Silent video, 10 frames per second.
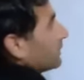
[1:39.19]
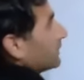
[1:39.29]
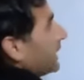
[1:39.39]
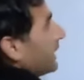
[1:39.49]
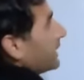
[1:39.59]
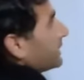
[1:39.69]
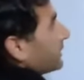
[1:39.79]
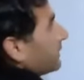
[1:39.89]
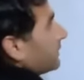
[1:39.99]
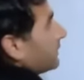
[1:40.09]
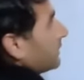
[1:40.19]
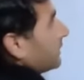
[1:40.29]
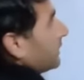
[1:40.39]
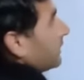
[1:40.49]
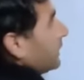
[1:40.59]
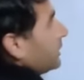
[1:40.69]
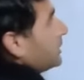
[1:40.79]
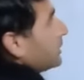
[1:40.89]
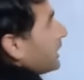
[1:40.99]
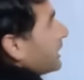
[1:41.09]
that
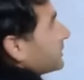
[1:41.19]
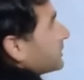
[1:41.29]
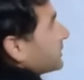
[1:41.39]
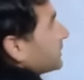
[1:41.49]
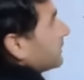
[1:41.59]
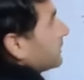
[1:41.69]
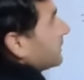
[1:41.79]
indicates